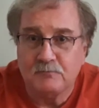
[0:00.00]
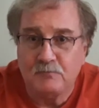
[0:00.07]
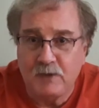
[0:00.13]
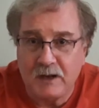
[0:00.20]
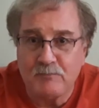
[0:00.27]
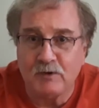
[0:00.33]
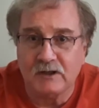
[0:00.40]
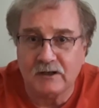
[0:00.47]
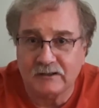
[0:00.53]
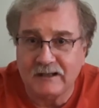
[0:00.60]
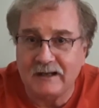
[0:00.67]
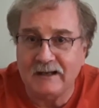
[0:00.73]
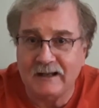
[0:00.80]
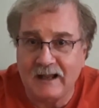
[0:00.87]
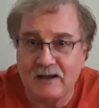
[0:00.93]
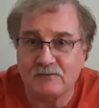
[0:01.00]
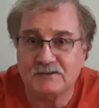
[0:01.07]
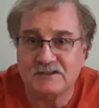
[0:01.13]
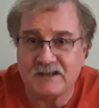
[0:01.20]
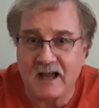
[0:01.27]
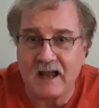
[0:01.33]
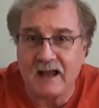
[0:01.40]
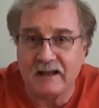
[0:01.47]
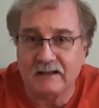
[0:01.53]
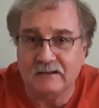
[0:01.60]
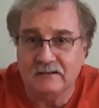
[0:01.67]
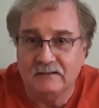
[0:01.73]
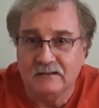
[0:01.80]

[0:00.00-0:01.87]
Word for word: people are getting outside,